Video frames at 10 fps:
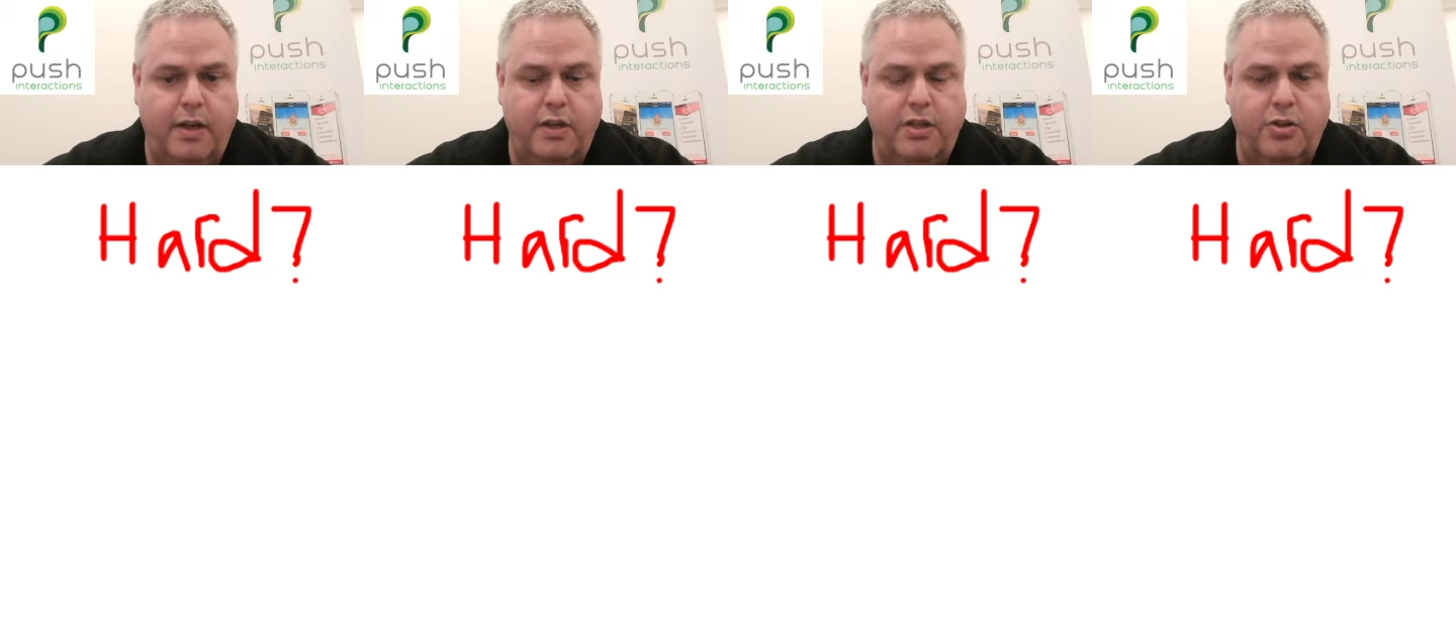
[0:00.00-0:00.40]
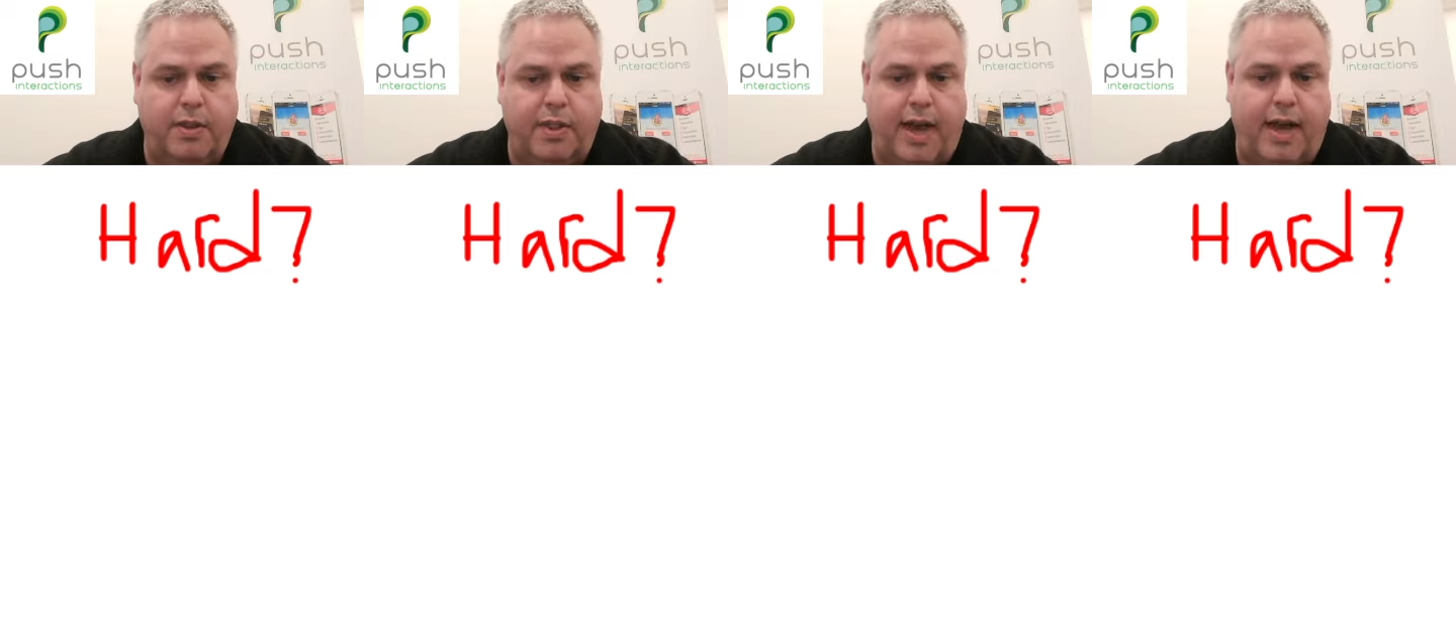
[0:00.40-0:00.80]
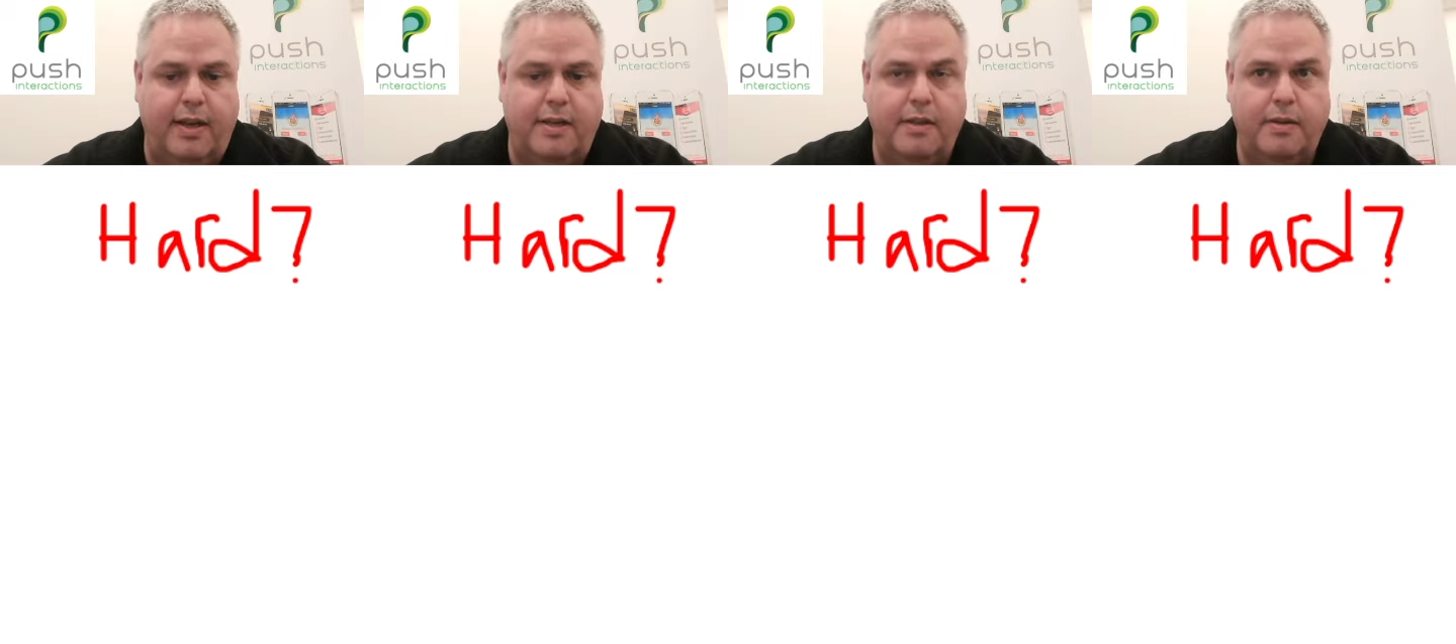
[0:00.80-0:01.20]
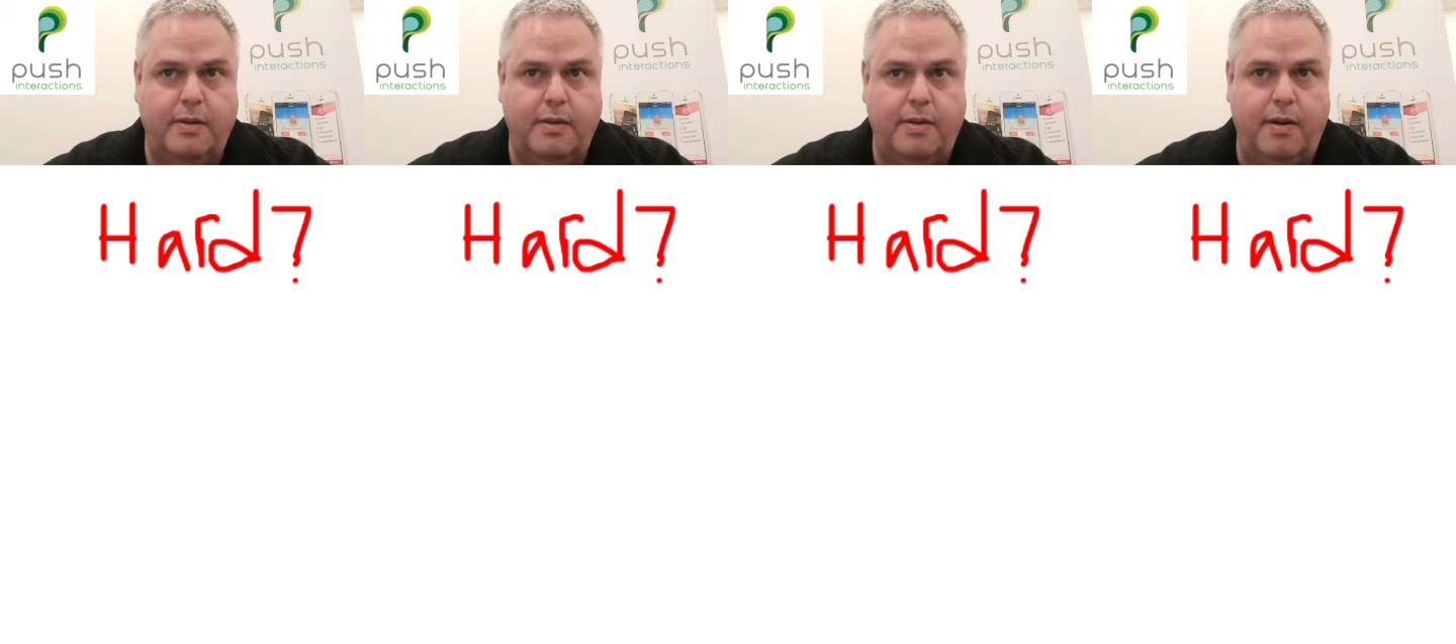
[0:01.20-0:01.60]
So with that
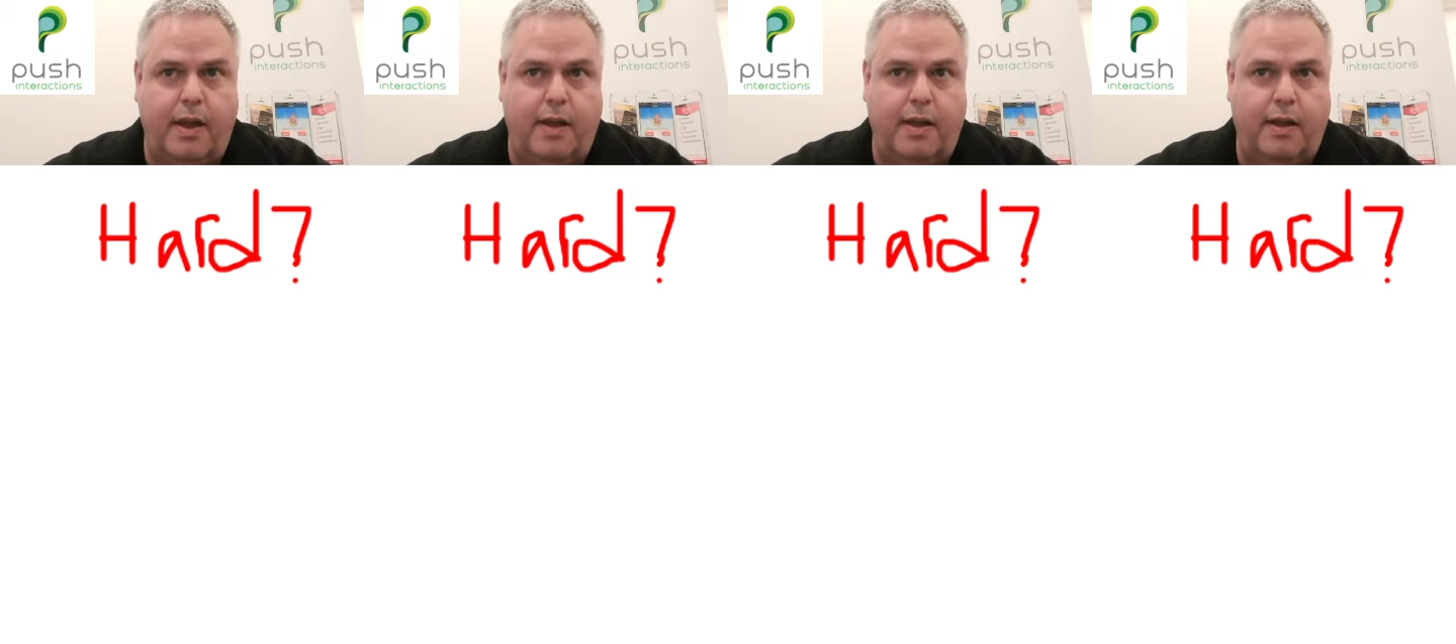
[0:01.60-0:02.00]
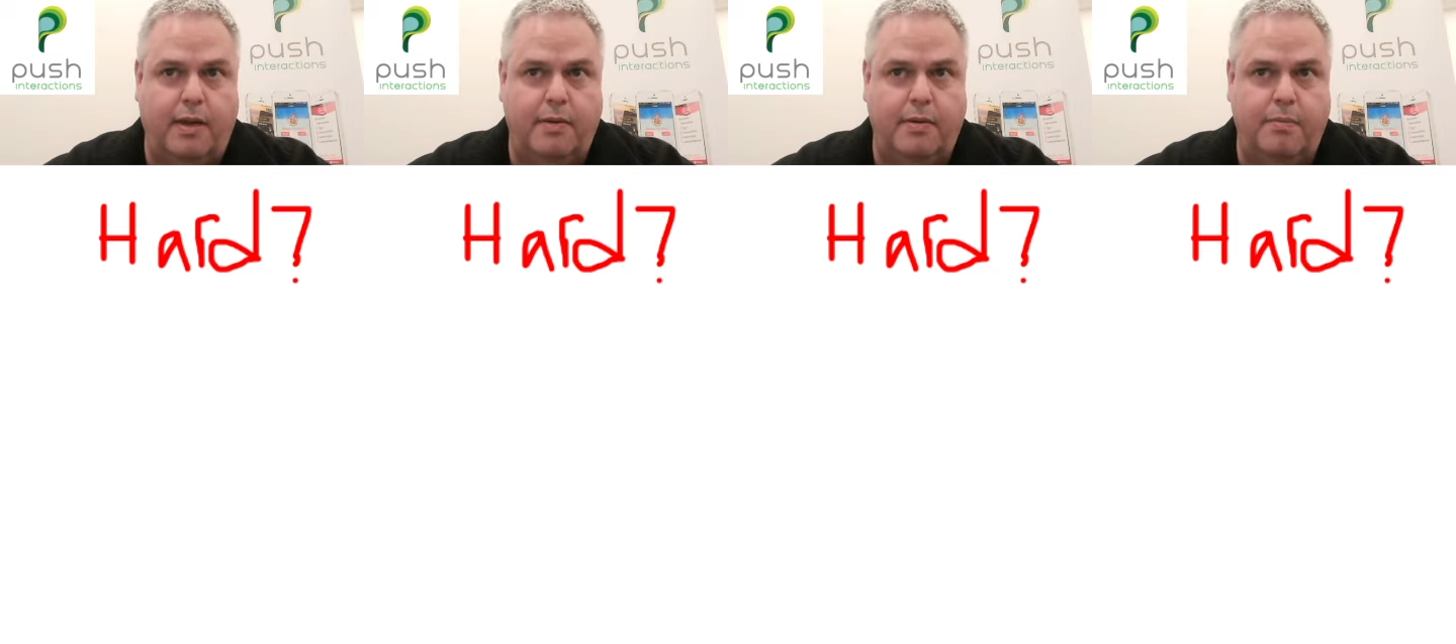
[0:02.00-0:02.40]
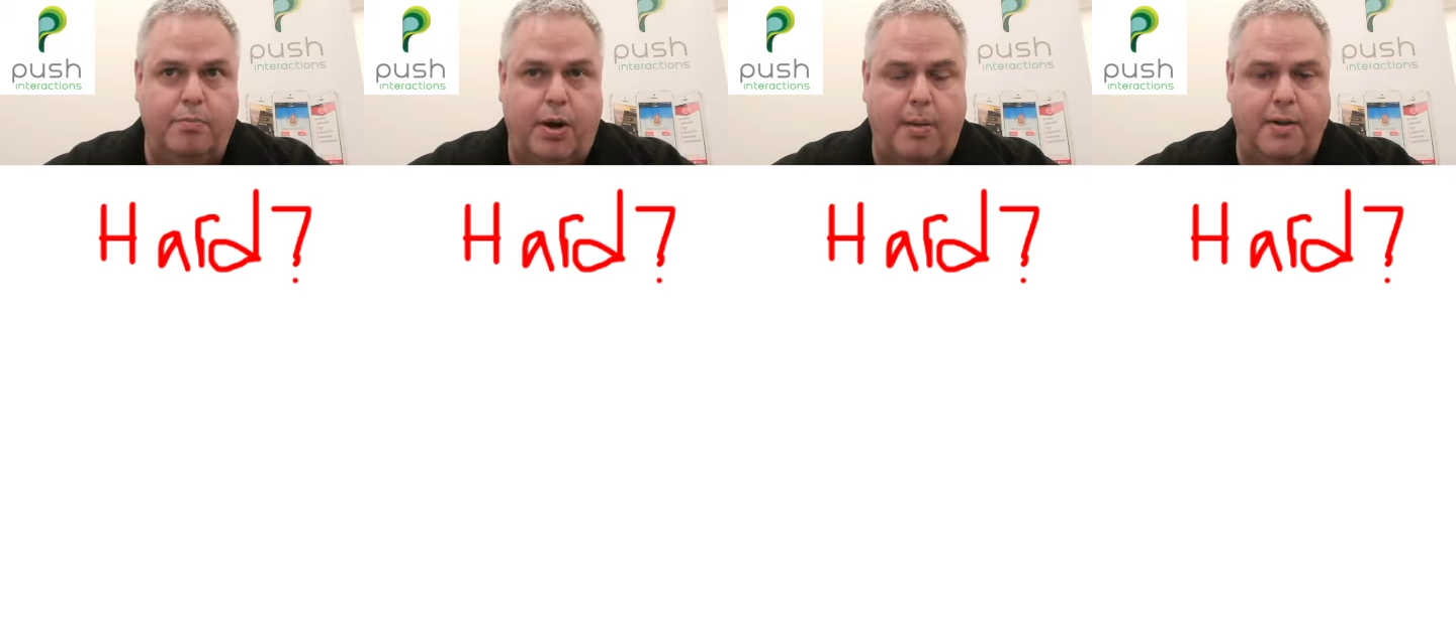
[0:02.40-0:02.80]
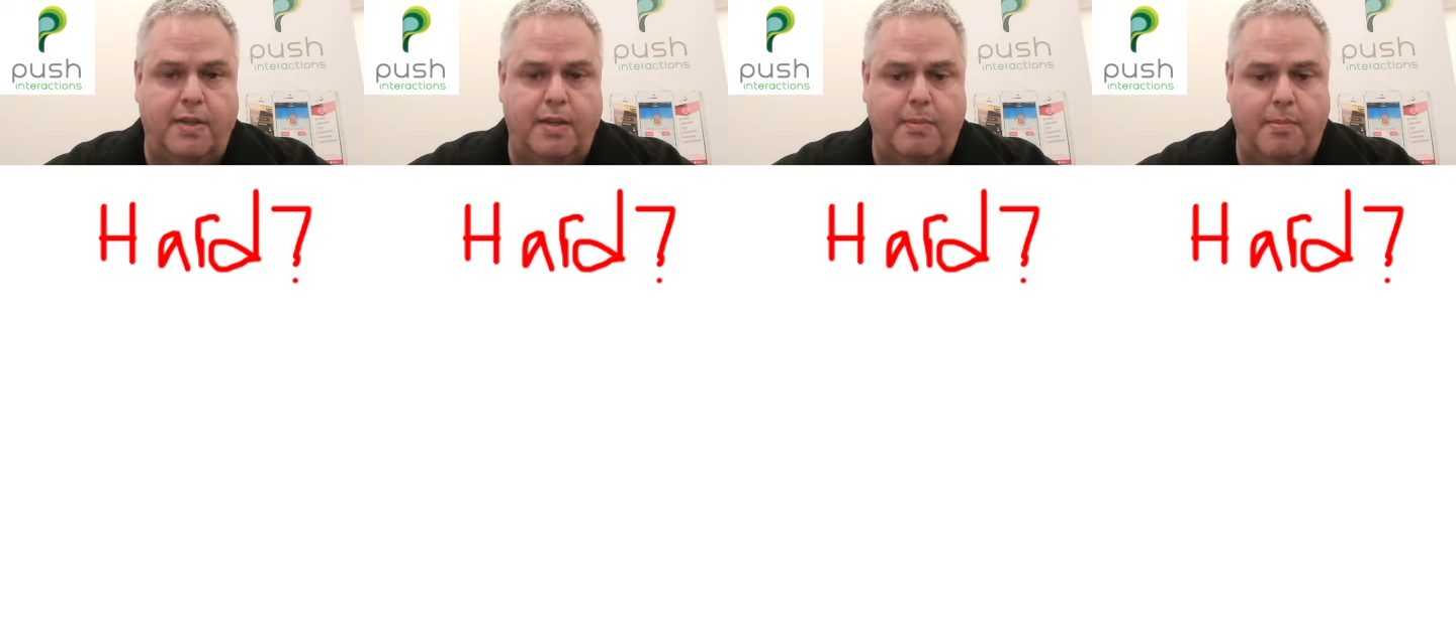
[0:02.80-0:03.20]
uh, premise
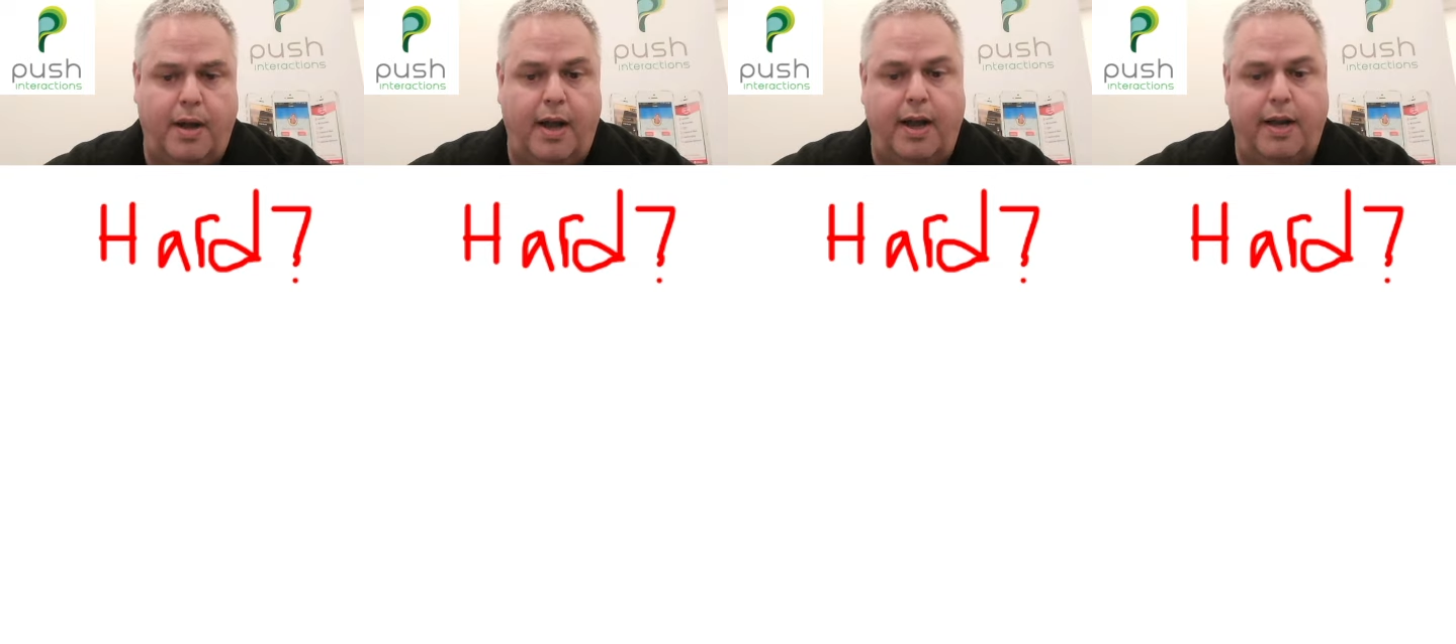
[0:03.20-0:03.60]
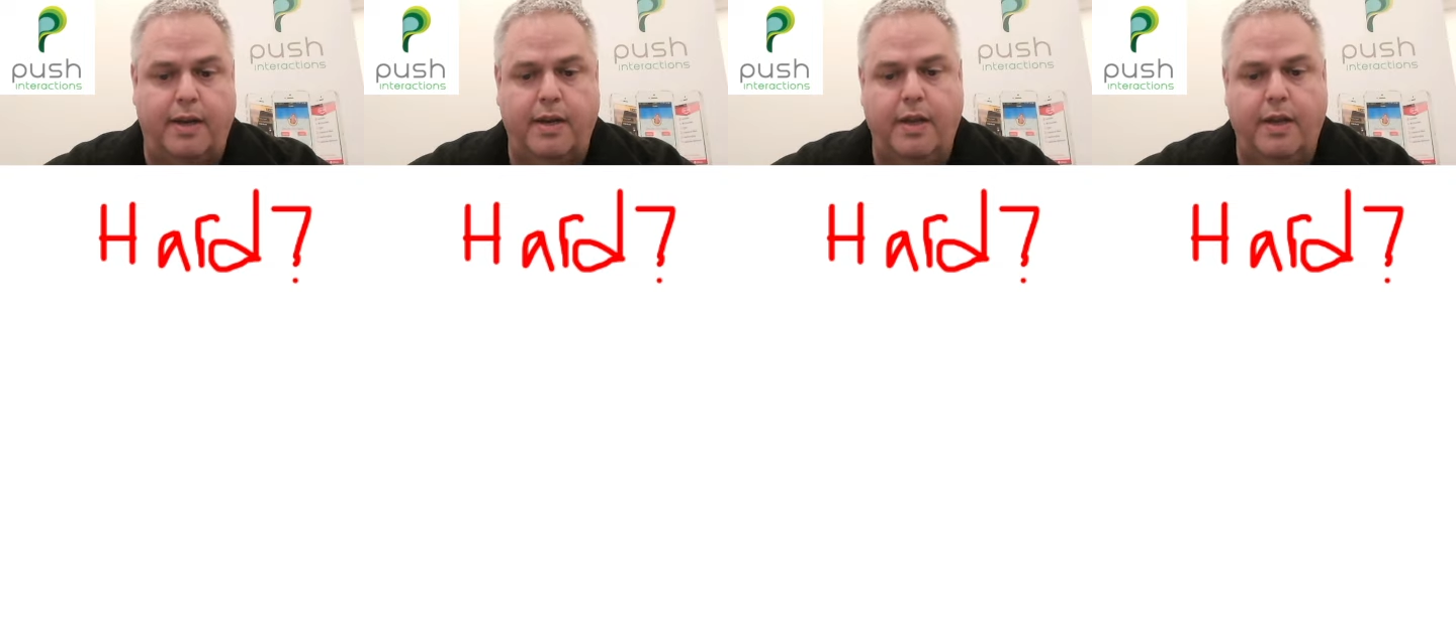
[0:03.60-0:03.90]
in mind,